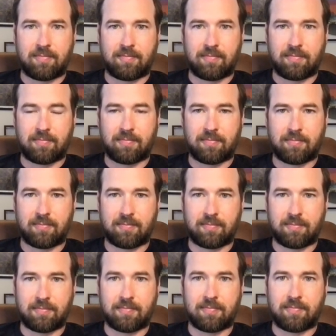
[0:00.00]

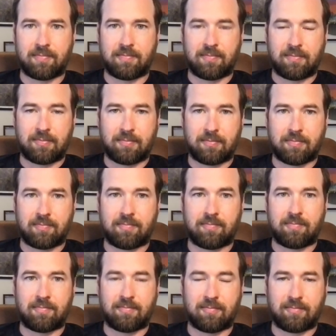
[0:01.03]

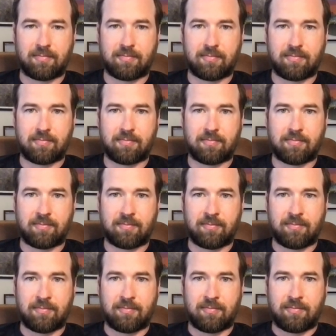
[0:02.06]

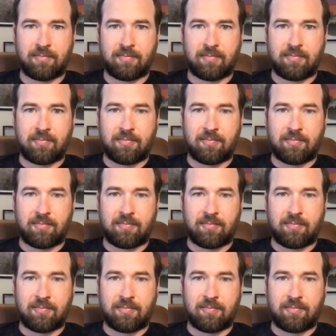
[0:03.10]
(silent)